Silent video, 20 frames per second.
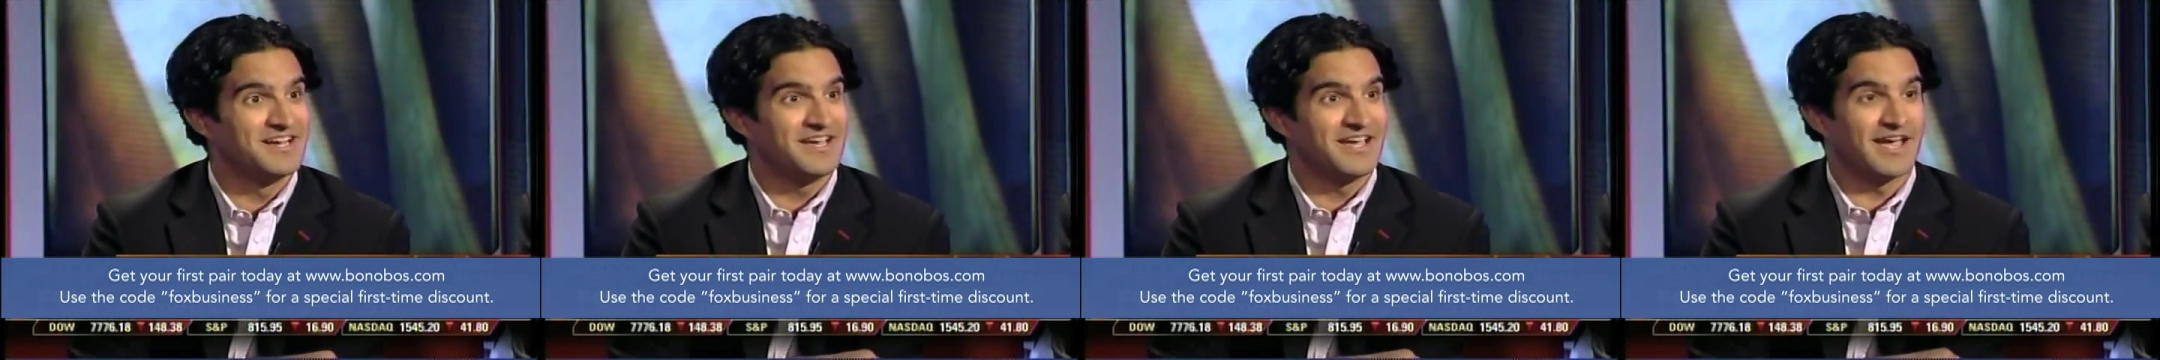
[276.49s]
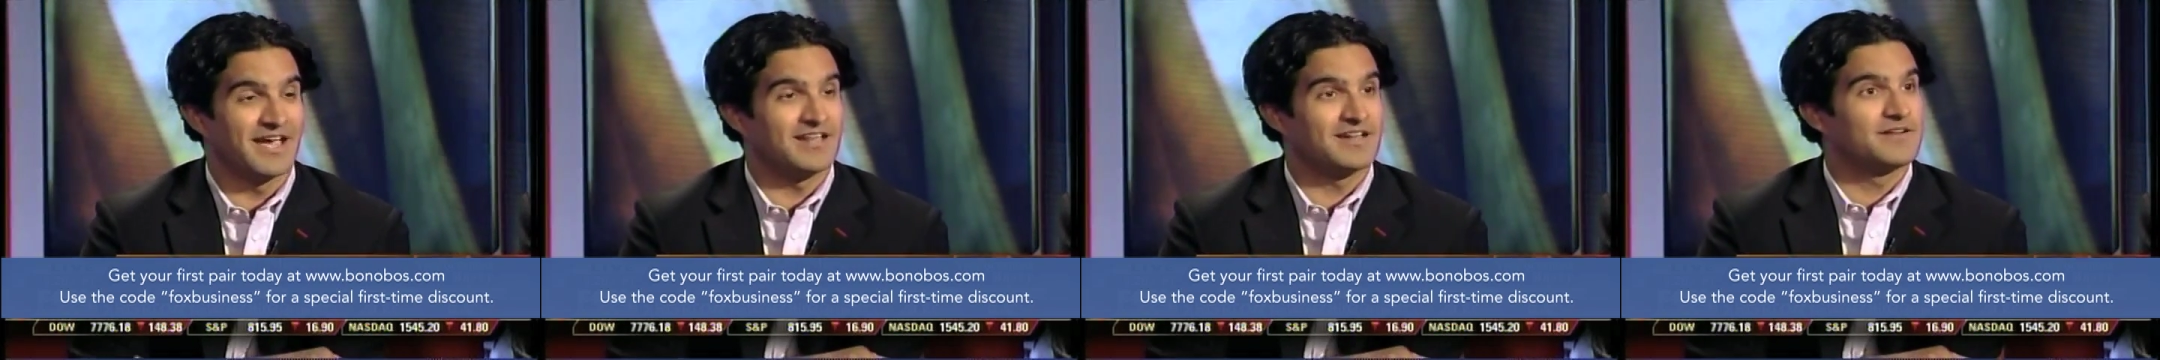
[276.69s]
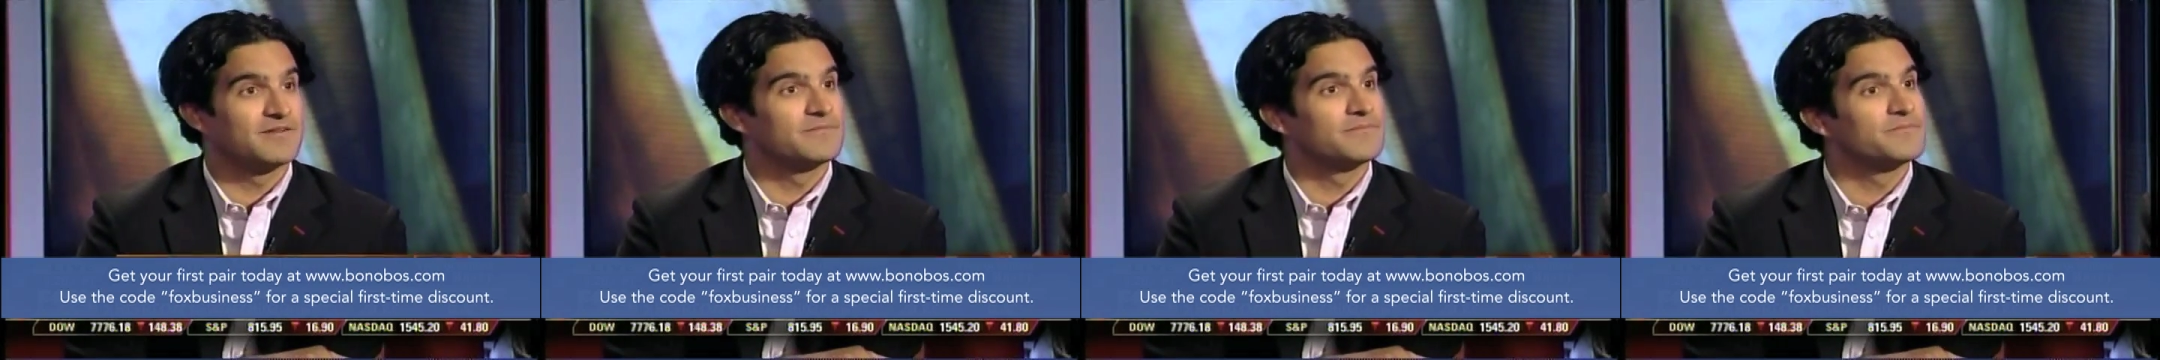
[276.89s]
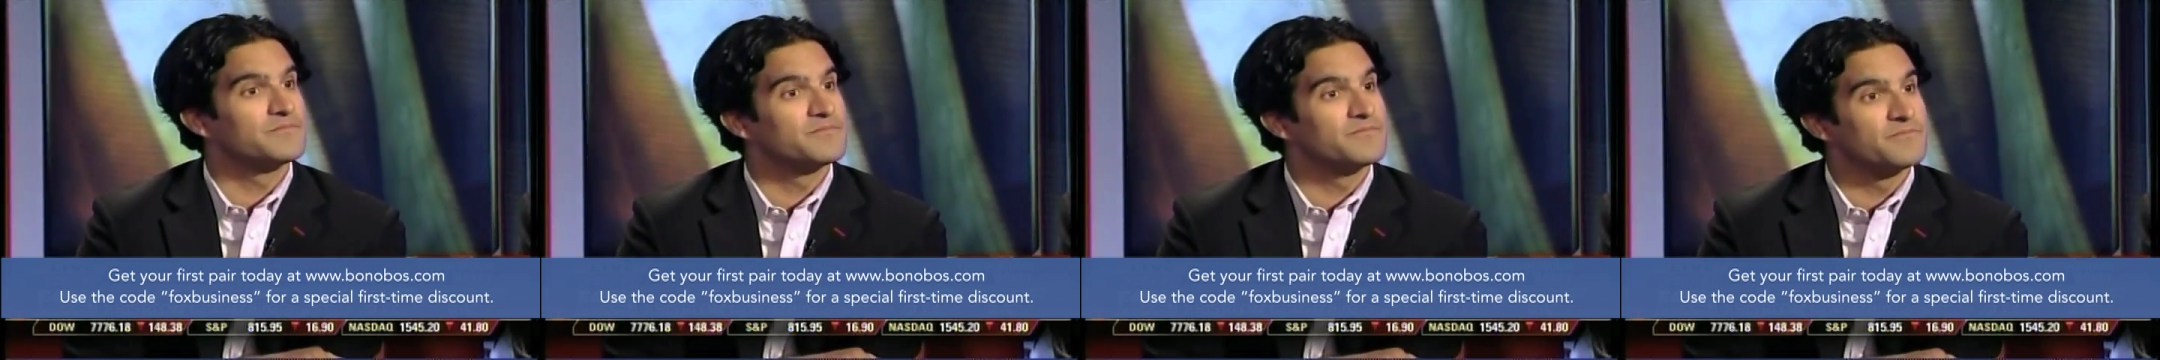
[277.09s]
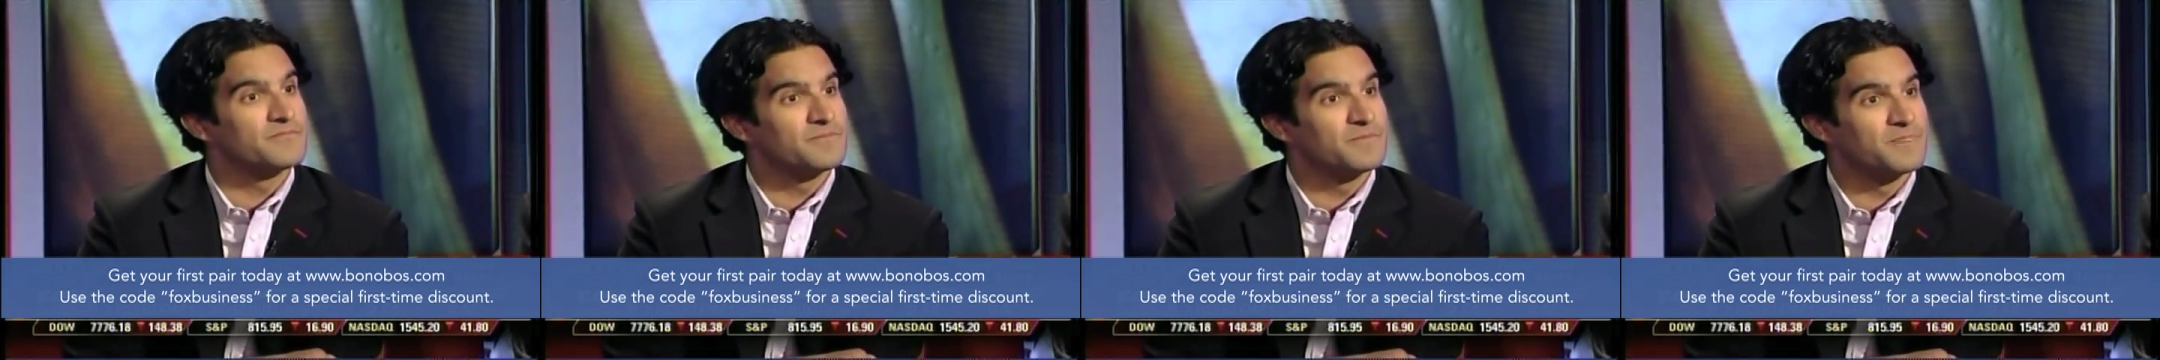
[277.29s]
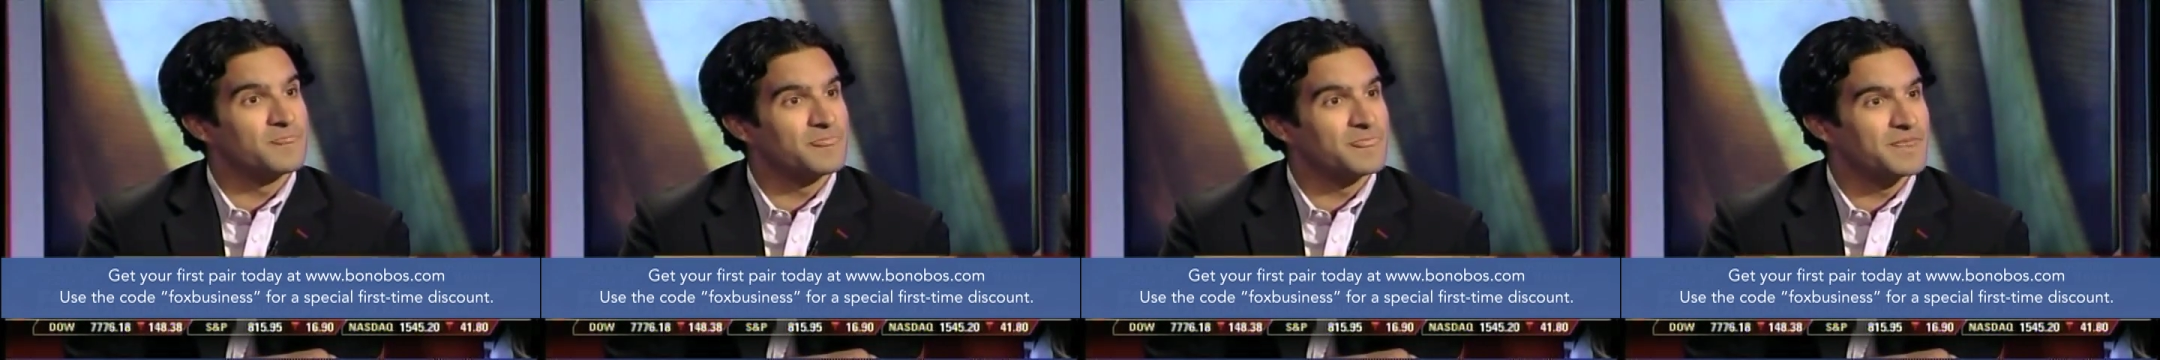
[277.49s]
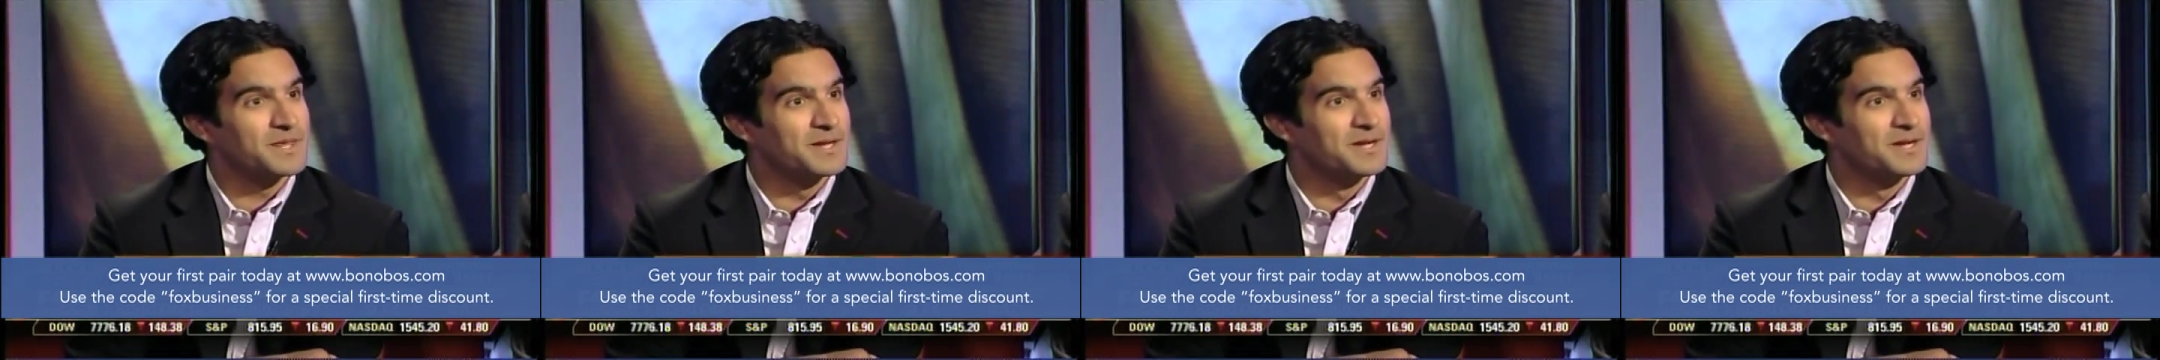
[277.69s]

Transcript: and then you stood up and showed